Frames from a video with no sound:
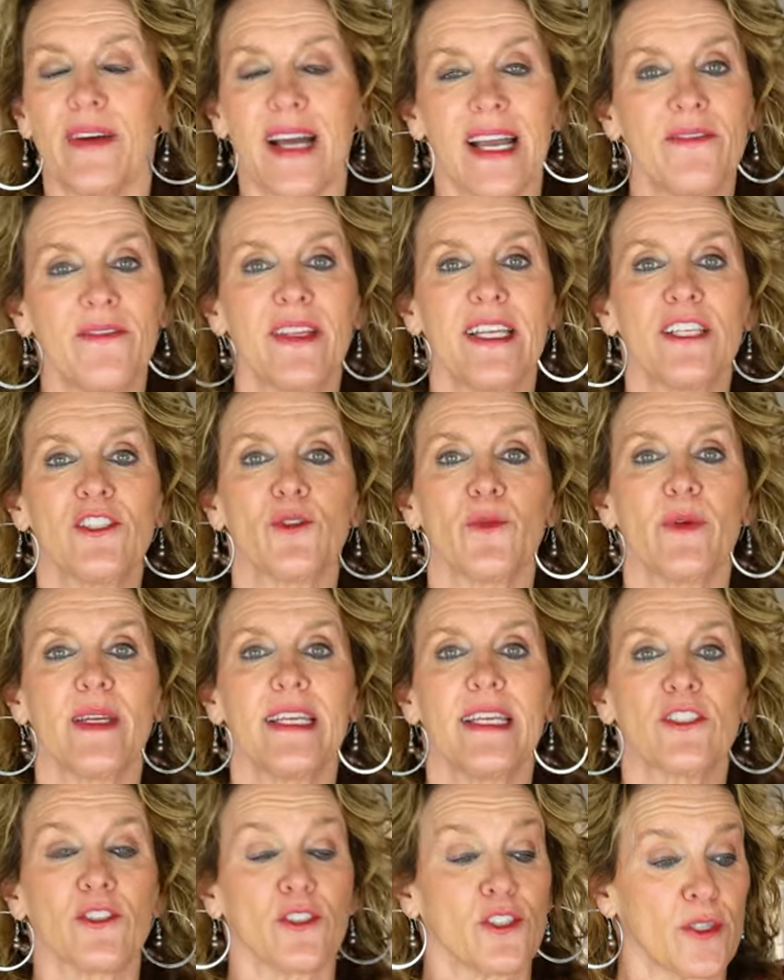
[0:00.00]
5 days a
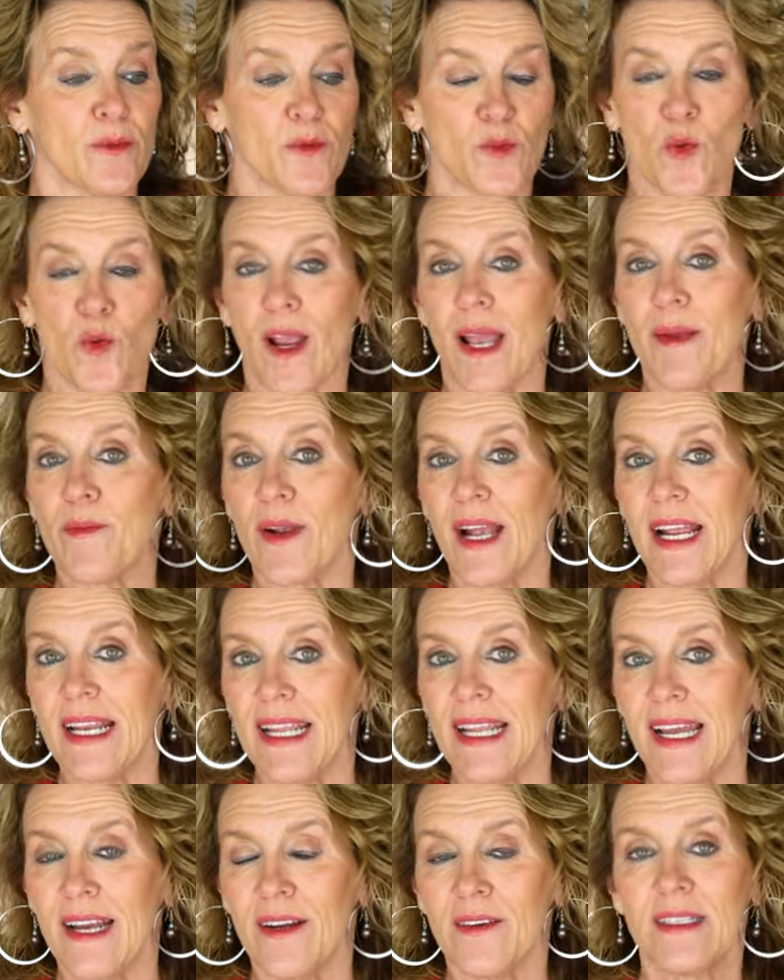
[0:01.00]
week. So subscribe right
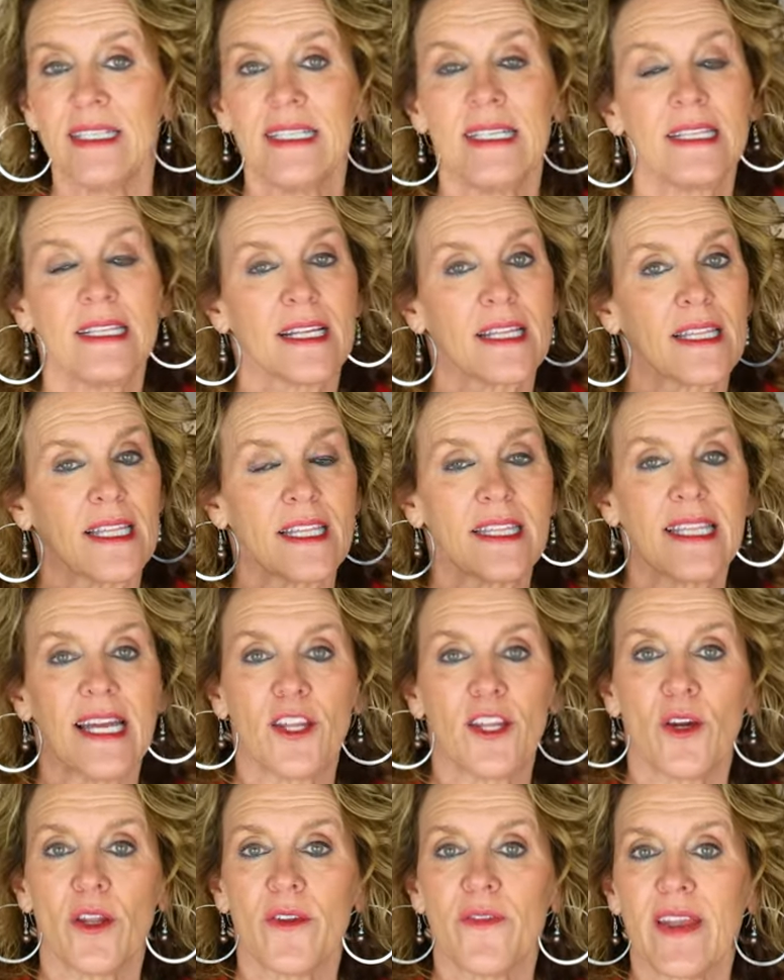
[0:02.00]
now, click
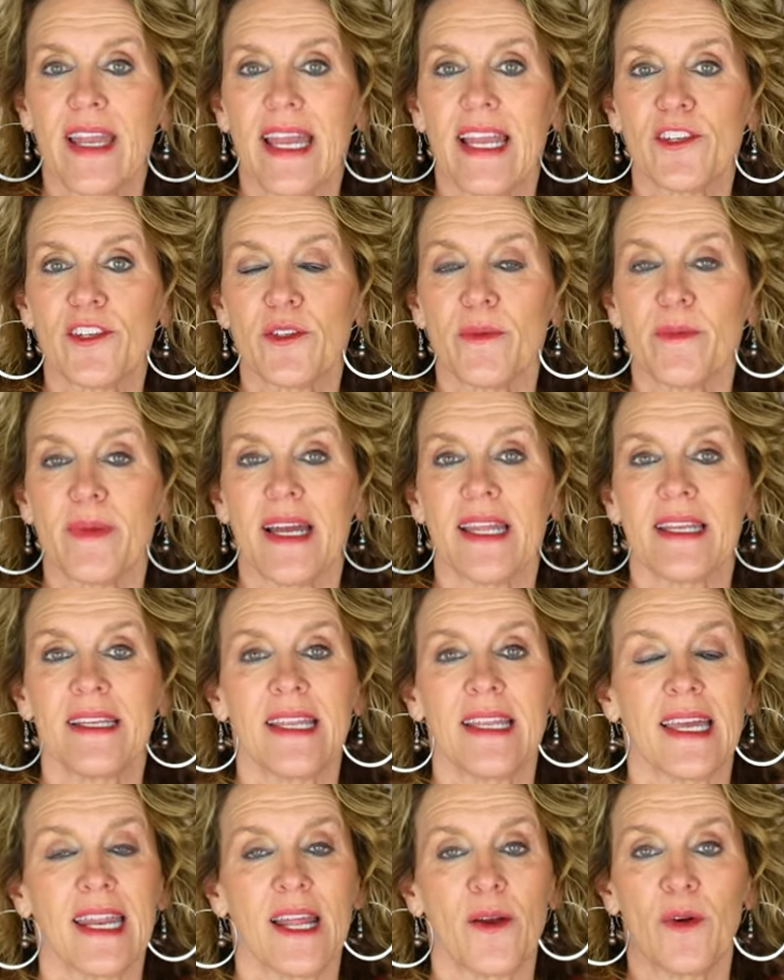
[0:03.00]
that notification
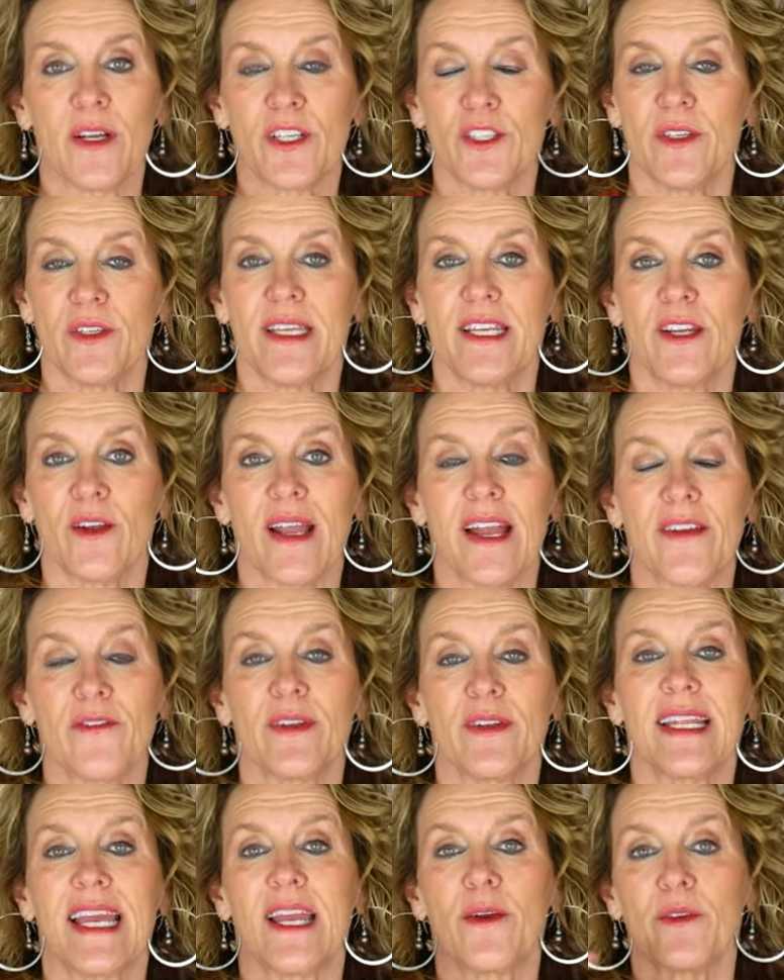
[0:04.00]
button, and I want you here
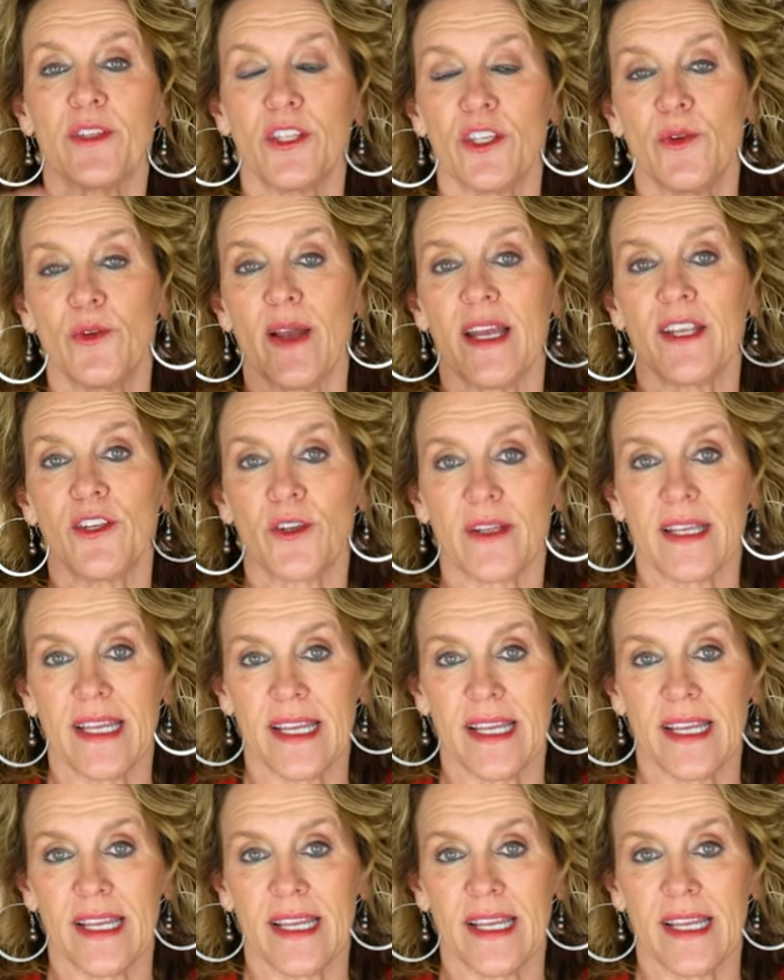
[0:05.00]
every day with you and your